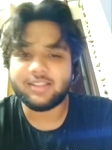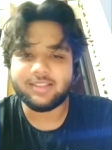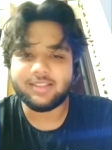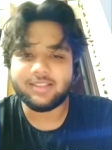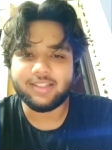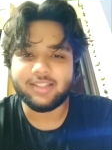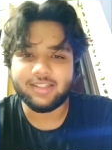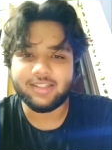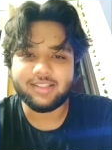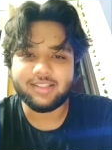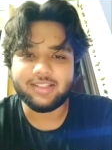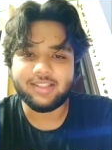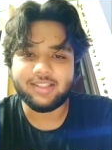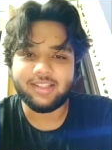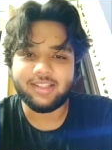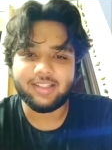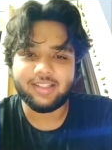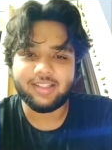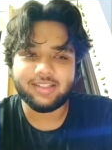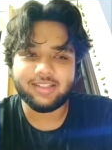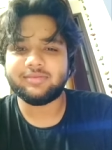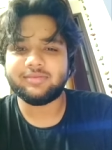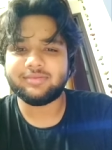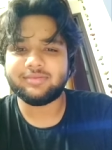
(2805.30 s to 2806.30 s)
seriously
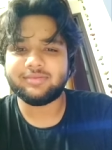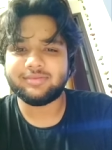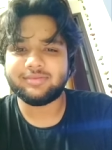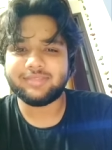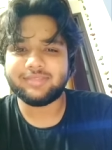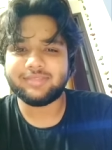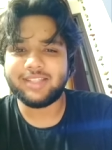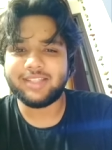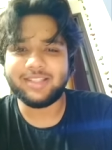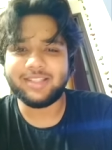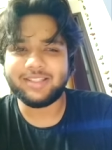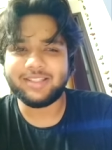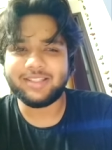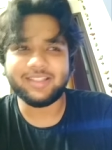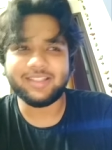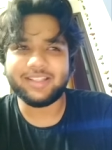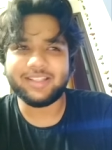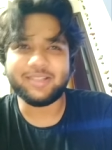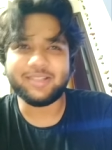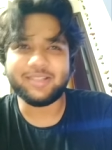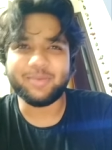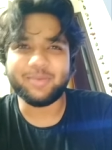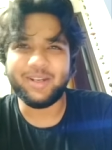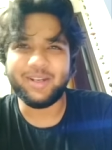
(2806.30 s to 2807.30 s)
it's
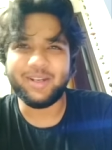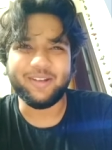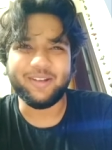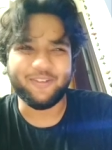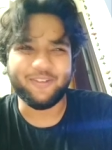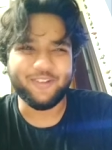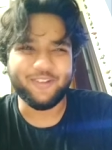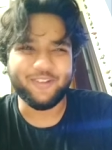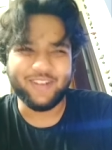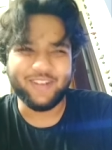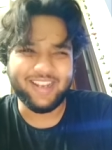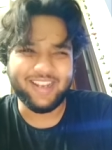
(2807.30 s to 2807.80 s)
it's wonderful